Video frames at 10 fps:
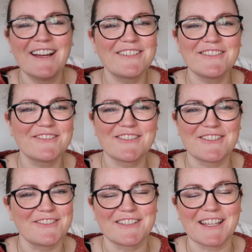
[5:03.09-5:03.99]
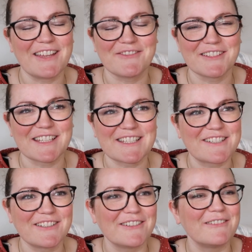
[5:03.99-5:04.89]
My children do delightful things
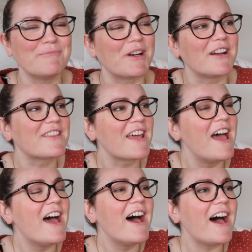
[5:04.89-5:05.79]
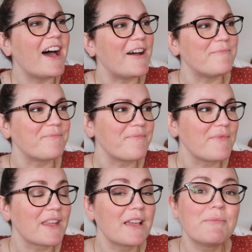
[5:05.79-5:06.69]
to you in birth. Um,
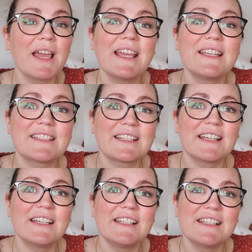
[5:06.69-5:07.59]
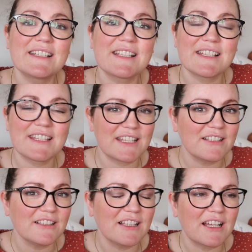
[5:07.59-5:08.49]
it is
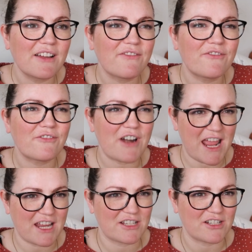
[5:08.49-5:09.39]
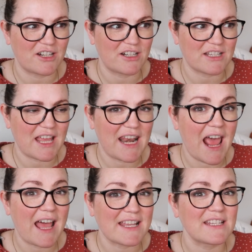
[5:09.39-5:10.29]
still fractured and
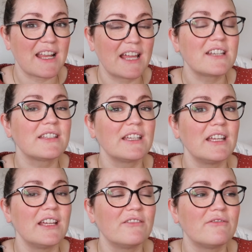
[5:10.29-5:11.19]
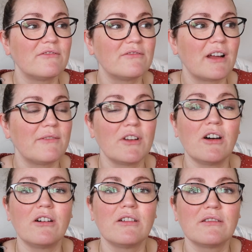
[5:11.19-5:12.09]
hasn't actually, I've
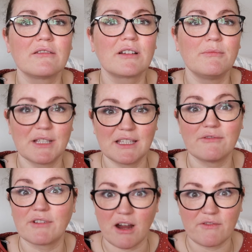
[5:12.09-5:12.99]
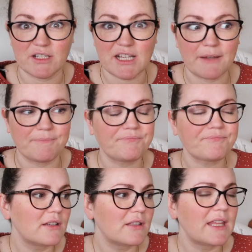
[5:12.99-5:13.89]
not completely recovered yet.
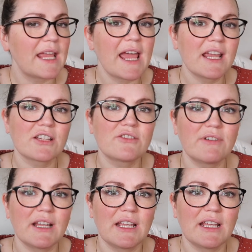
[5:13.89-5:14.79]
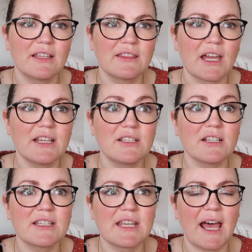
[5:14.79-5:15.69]
The x-ray that I
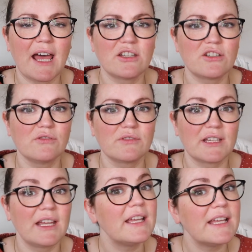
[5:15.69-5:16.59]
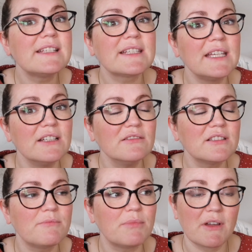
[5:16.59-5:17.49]
just had showed that it is healed.